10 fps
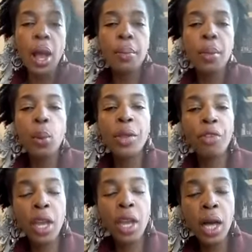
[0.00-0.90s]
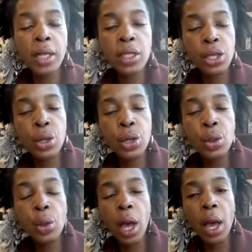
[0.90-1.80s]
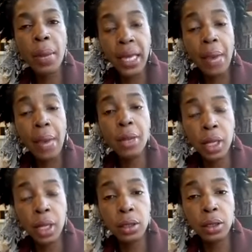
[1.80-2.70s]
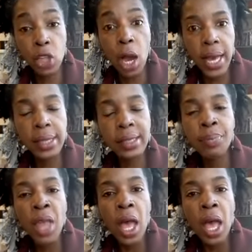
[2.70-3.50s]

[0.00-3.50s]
with regard to chemical dyes,